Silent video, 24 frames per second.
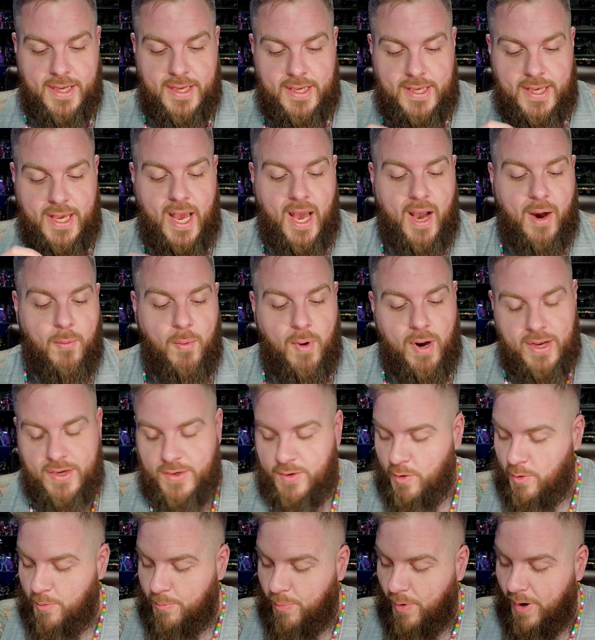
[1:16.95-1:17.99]
yeah, I want to
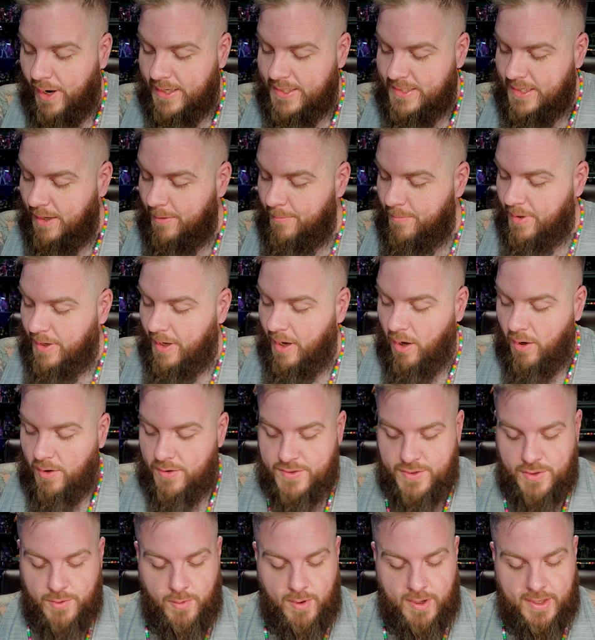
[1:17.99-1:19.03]
do a breakdown, but I
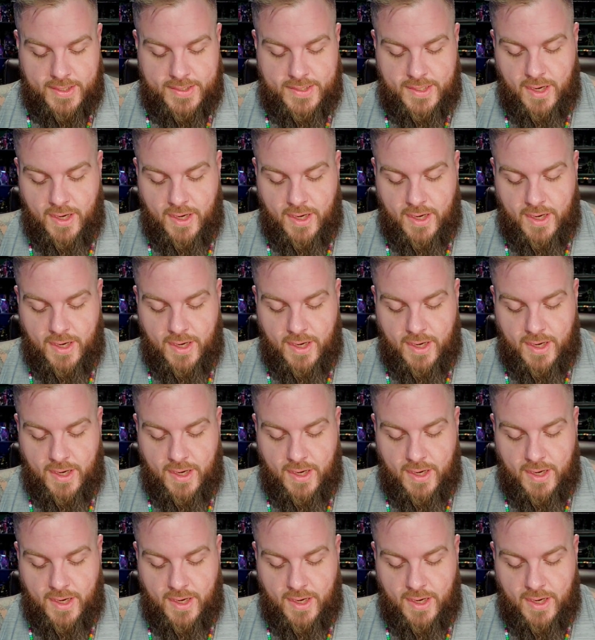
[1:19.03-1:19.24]
also want